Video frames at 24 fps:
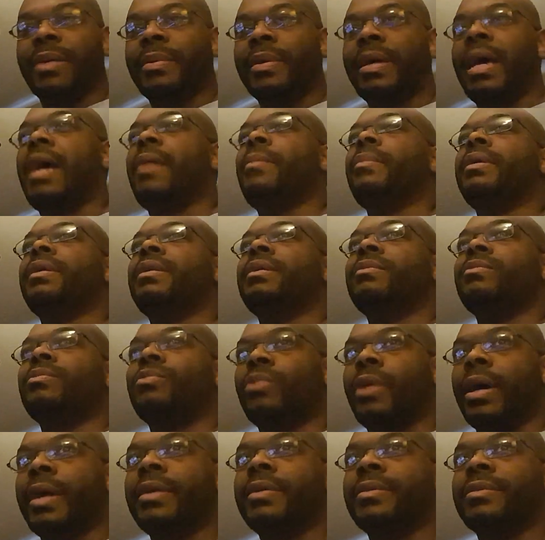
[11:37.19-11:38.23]
Like, how many
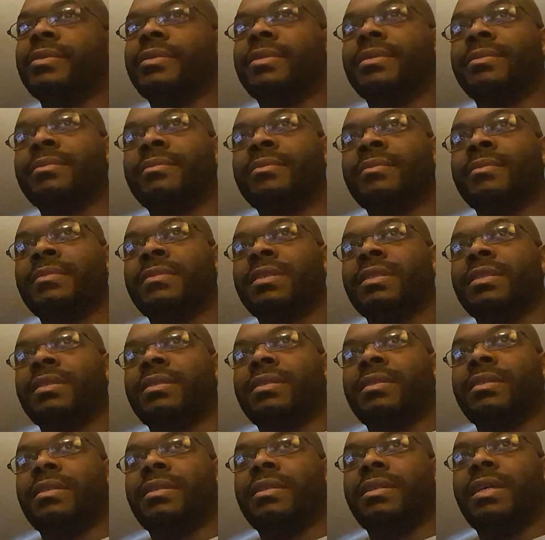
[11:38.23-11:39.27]
writers
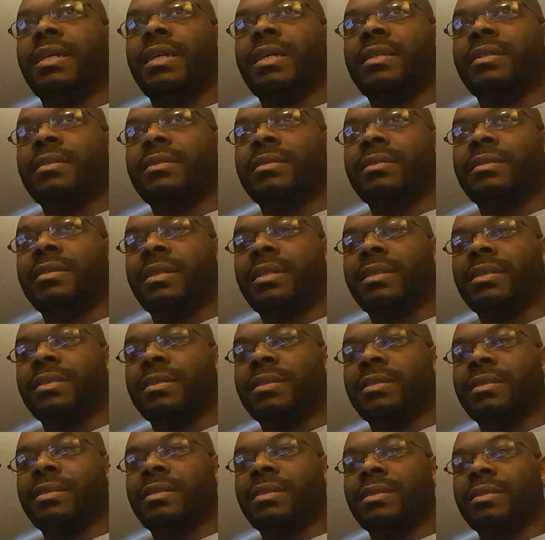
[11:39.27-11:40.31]
in like
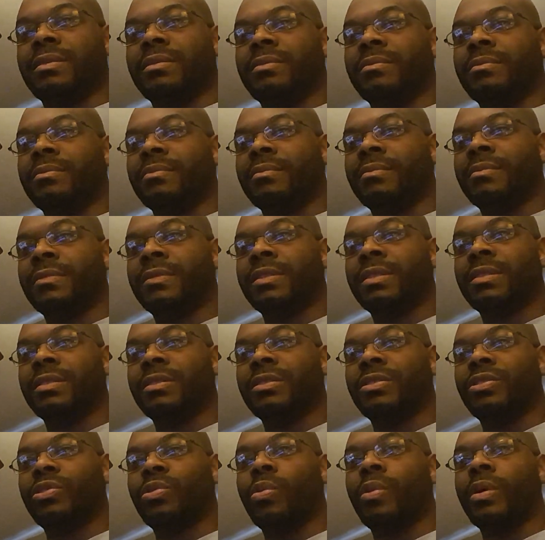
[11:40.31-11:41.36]
the
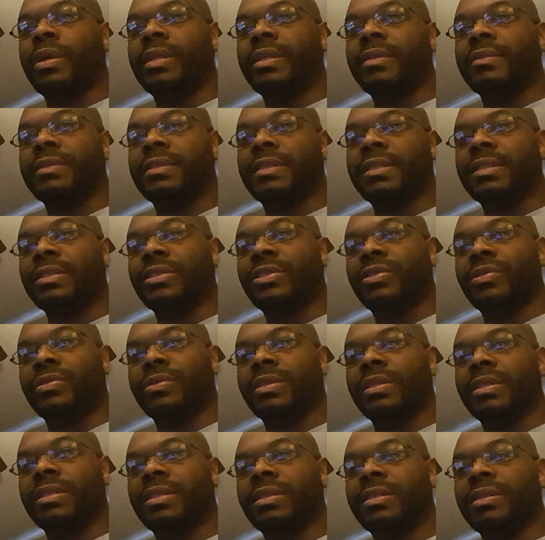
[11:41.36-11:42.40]
20th
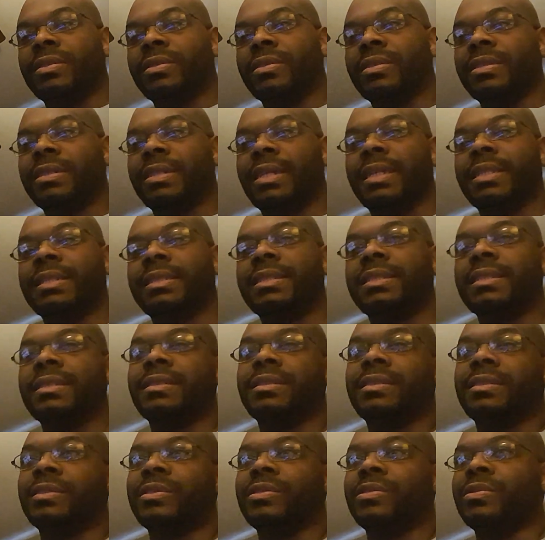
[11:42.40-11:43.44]
century or 19th
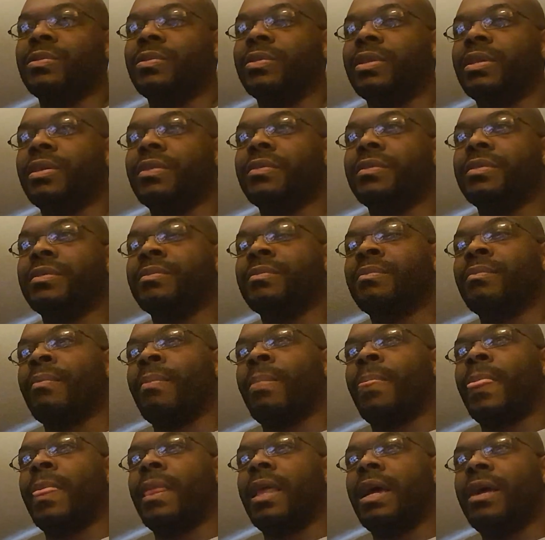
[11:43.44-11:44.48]
century or whatever
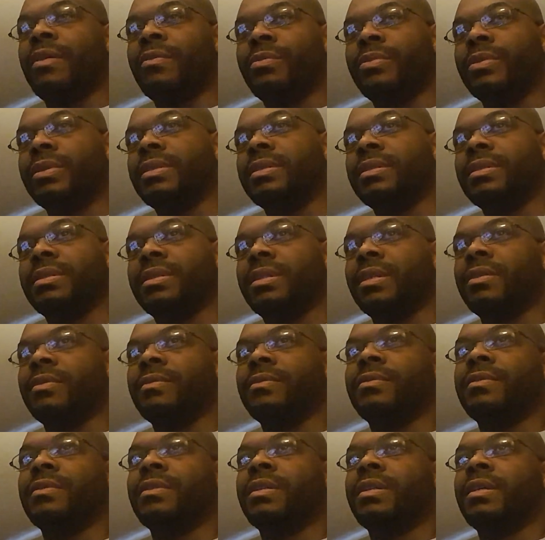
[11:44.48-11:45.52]
have written stuff
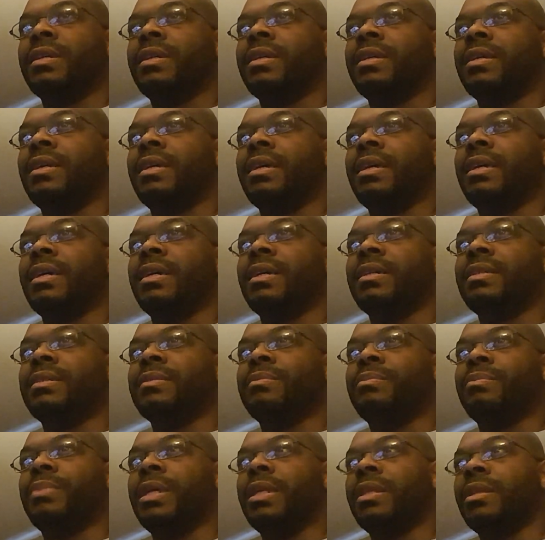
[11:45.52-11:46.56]
and
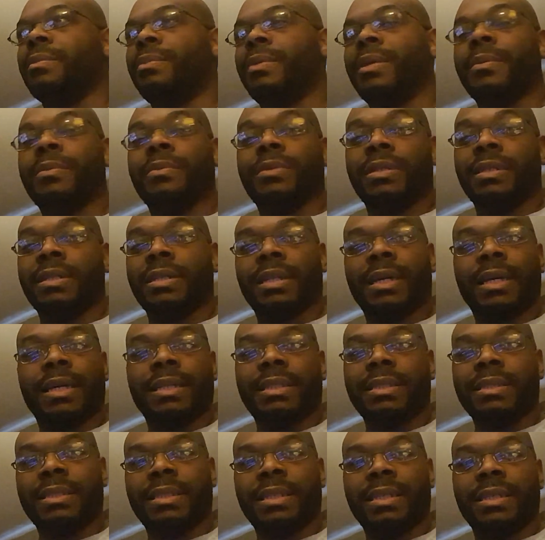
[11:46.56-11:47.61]
either people didn't like
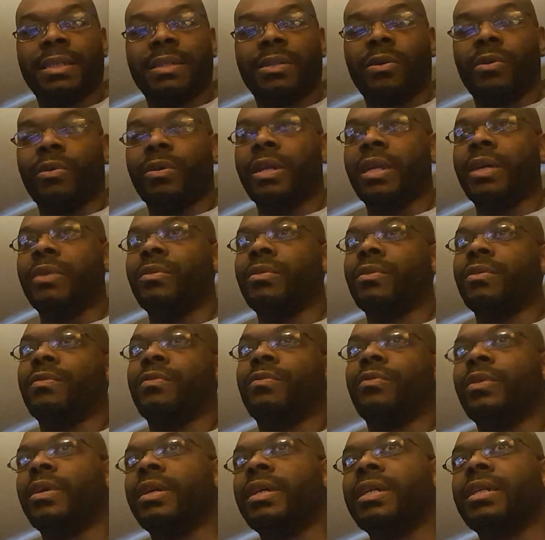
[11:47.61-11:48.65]
it then or they were
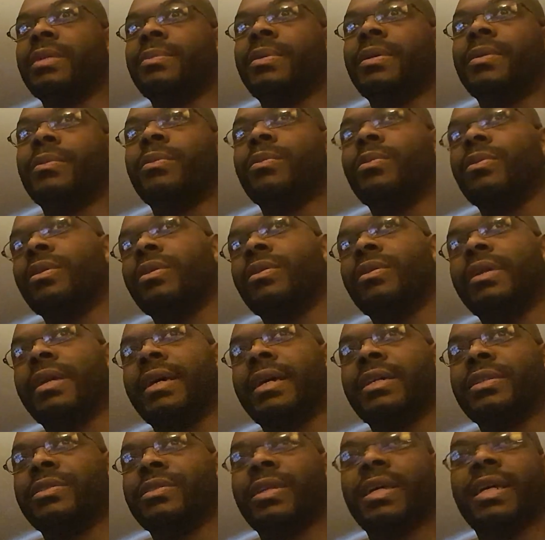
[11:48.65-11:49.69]
afraid people were gonna
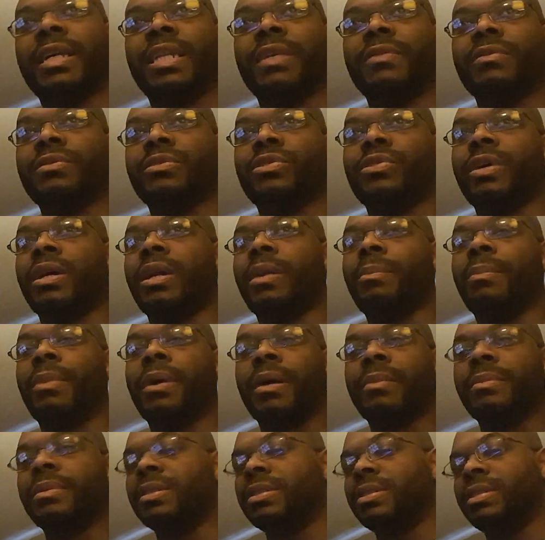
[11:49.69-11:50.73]
like it, so they didn't even try to
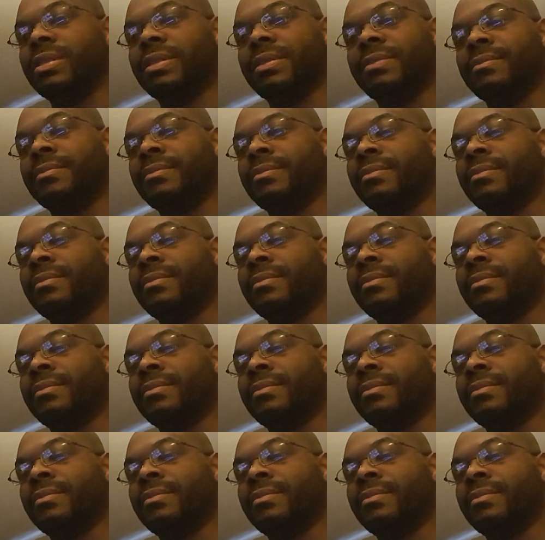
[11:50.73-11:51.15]
publish it.